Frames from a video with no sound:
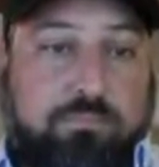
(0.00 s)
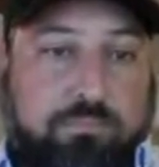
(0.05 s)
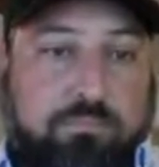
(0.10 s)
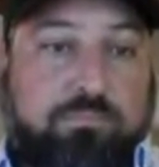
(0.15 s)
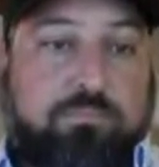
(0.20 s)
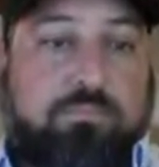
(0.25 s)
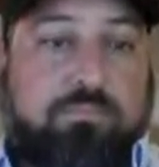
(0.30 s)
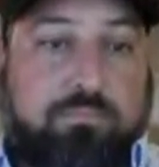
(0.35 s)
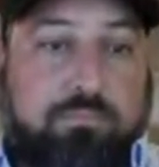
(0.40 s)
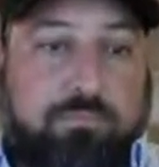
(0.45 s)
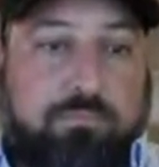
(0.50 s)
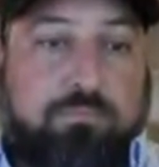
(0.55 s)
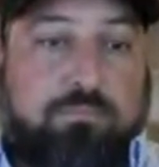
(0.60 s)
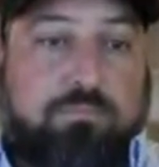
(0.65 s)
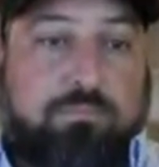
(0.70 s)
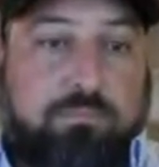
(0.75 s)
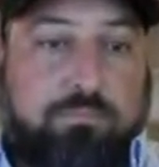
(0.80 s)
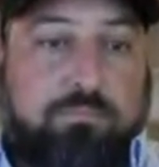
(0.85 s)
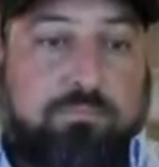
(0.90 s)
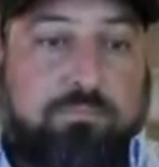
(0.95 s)

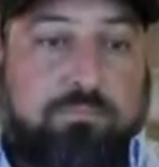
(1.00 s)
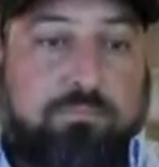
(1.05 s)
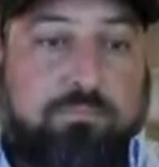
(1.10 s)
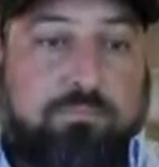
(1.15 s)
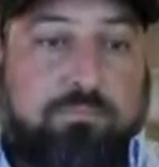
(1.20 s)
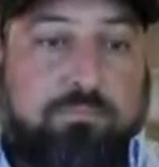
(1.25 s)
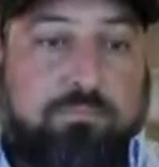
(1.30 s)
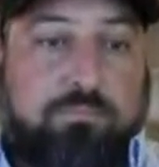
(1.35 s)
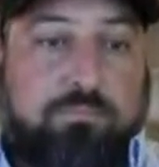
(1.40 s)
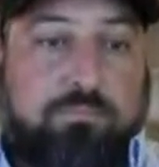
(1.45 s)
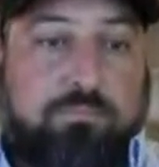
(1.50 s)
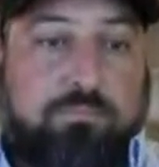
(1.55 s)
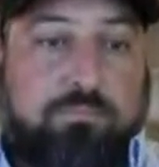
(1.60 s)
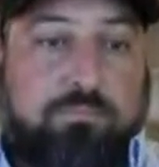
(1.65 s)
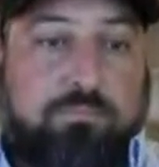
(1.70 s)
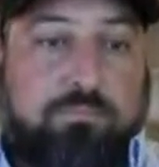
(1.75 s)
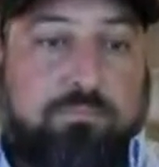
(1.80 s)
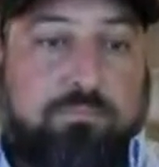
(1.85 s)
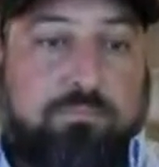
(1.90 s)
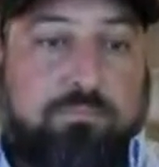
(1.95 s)

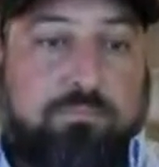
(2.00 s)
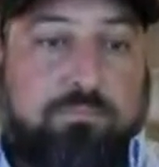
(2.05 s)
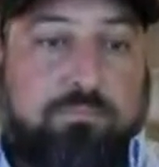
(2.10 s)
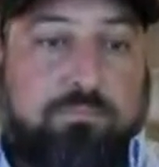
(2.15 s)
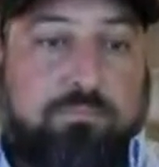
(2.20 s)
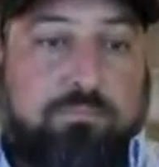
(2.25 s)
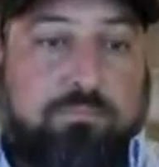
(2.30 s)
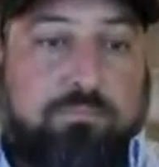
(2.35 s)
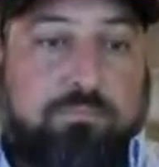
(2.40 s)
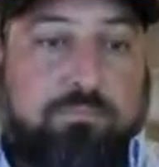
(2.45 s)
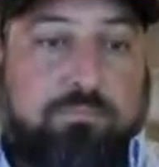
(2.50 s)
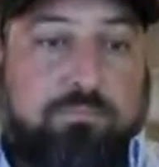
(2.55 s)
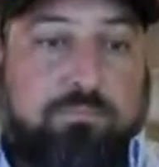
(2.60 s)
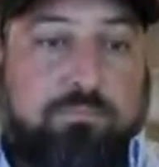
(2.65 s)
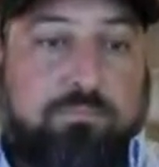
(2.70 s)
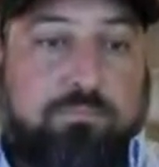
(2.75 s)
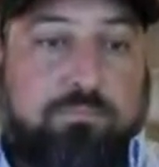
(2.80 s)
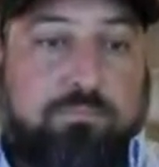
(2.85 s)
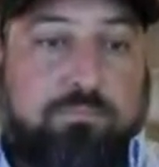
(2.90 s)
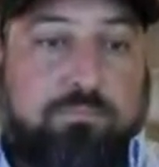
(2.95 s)

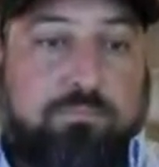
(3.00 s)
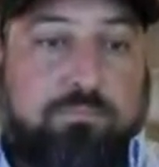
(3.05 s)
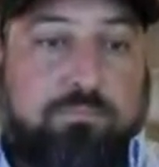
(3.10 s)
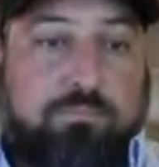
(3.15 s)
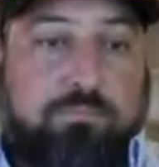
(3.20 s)
(not speaking)